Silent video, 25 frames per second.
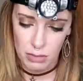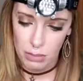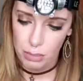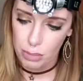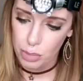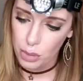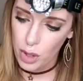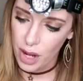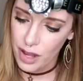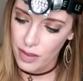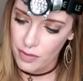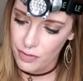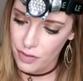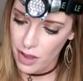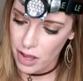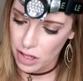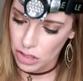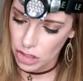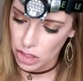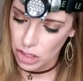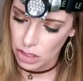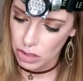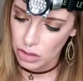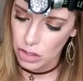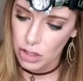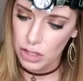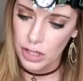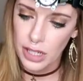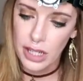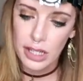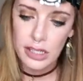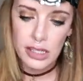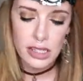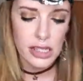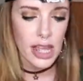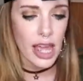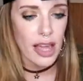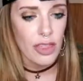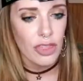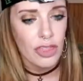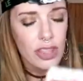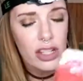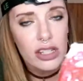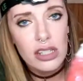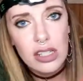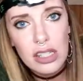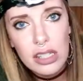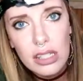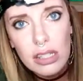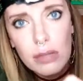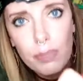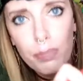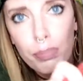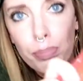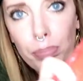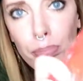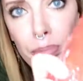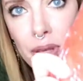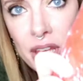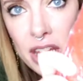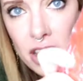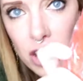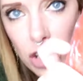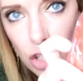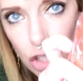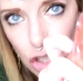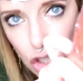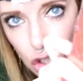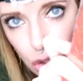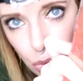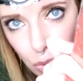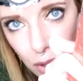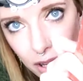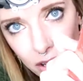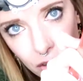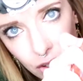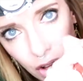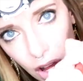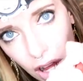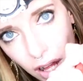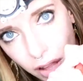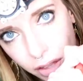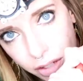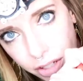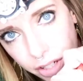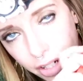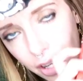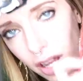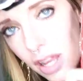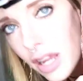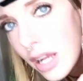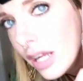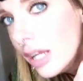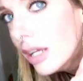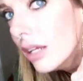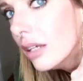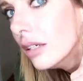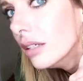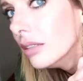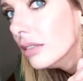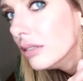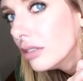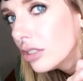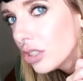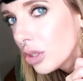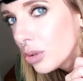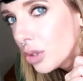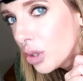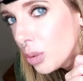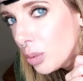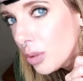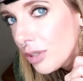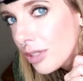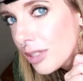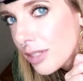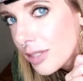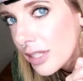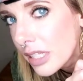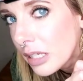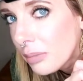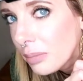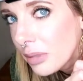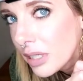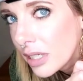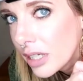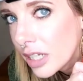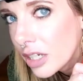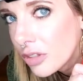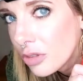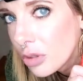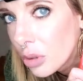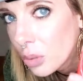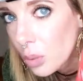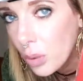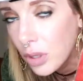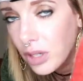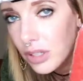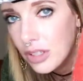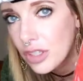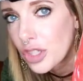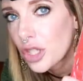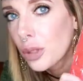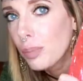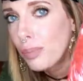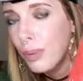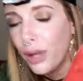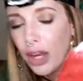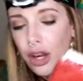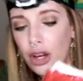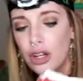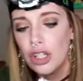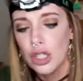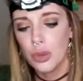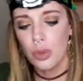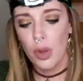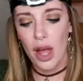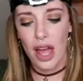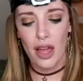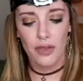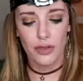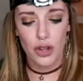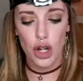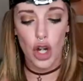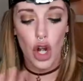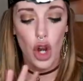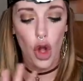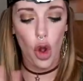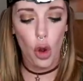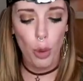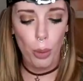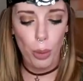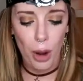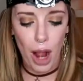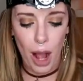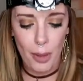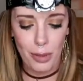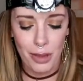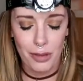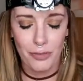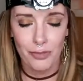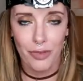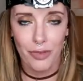Bright fashion. Look, it's like this pinkish red color, so you will see me in the woods. The bears will have no problem